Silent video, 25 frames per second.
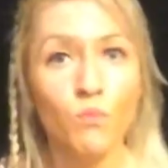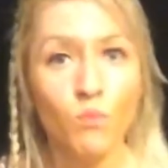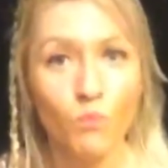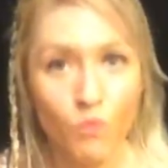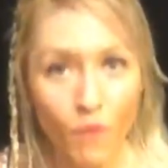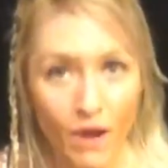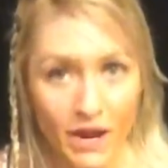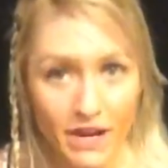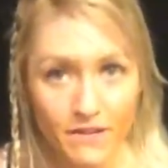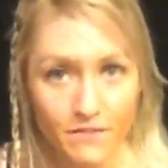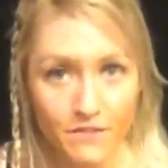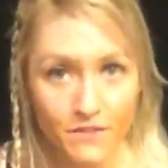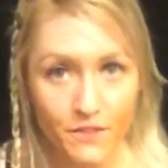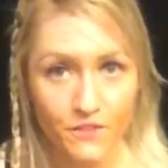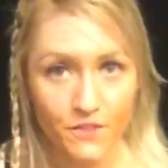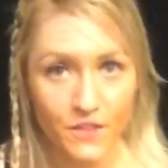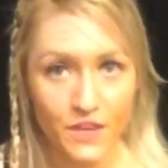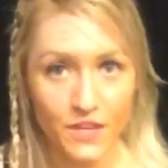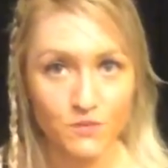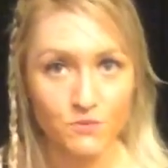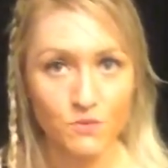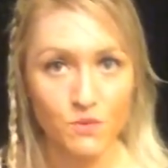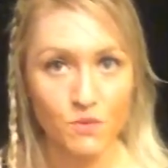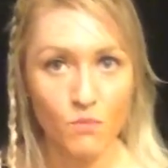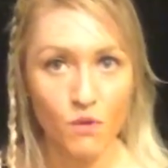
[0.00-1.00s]
one of the
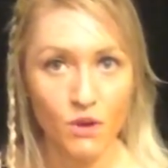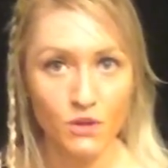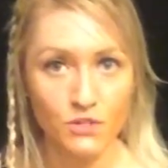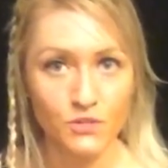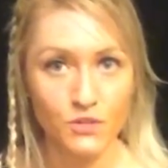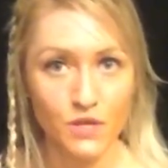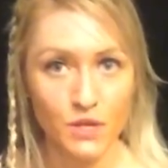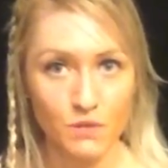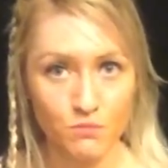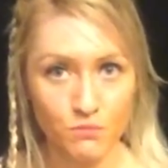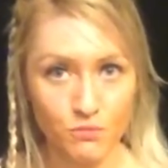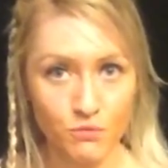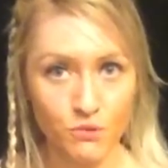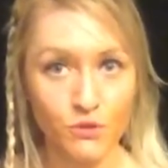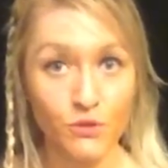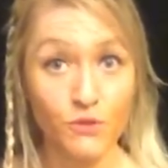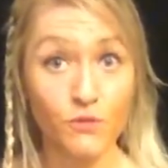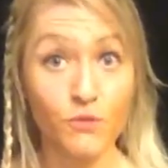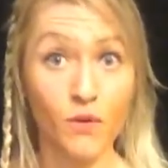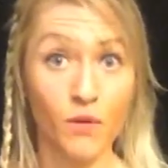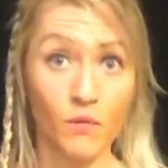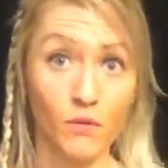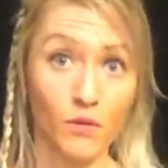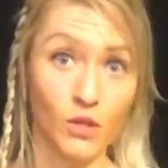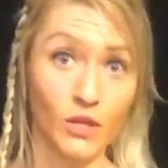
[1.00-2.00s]
things we want to
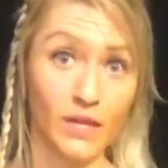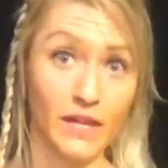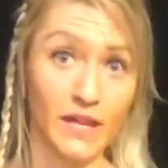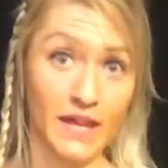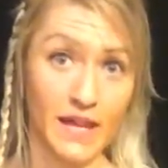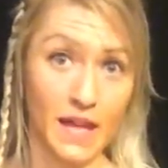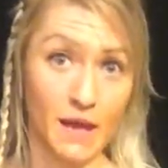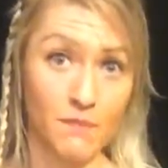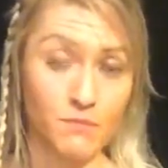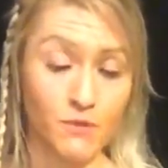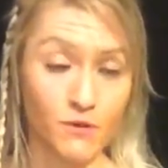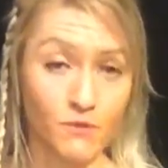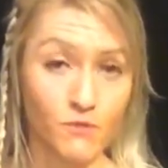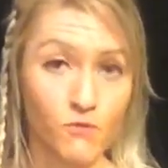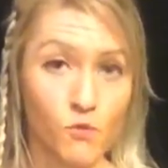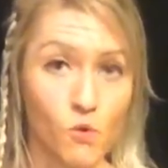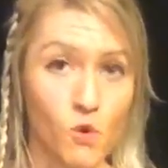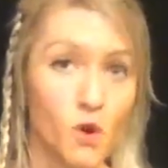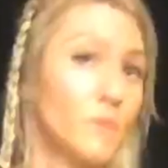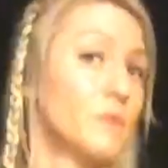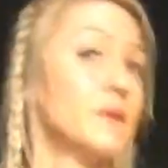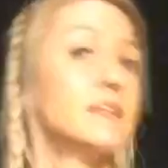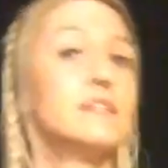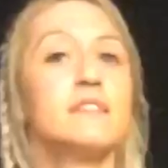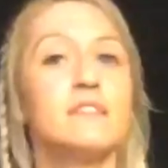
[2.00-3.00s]
improve when we're looking at
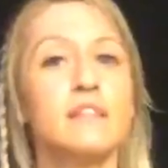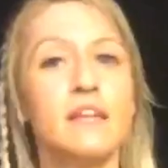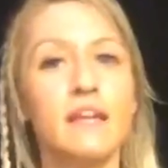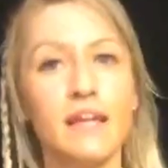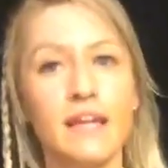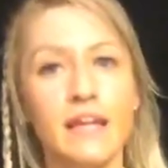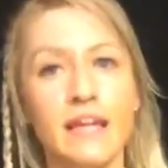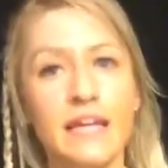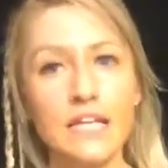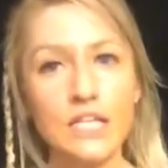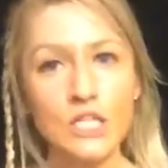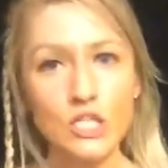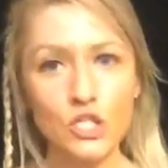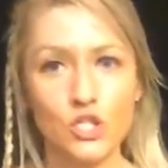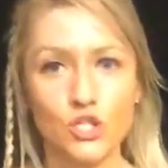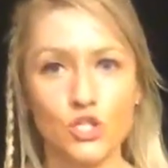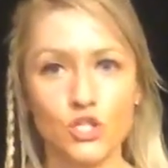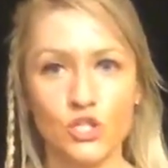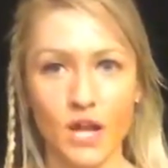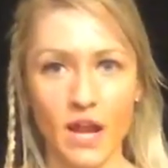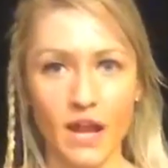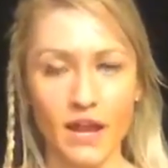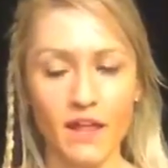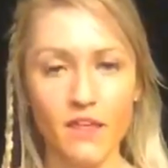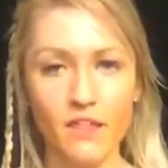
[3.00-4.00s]
performance is
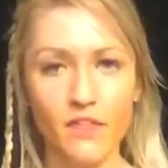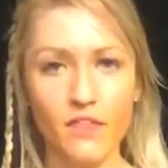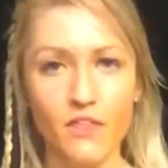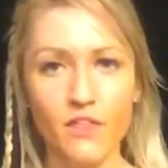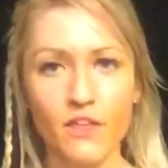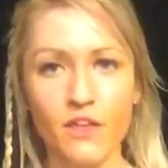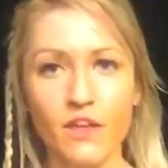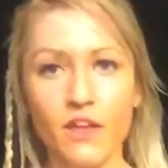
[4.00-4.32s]
strength,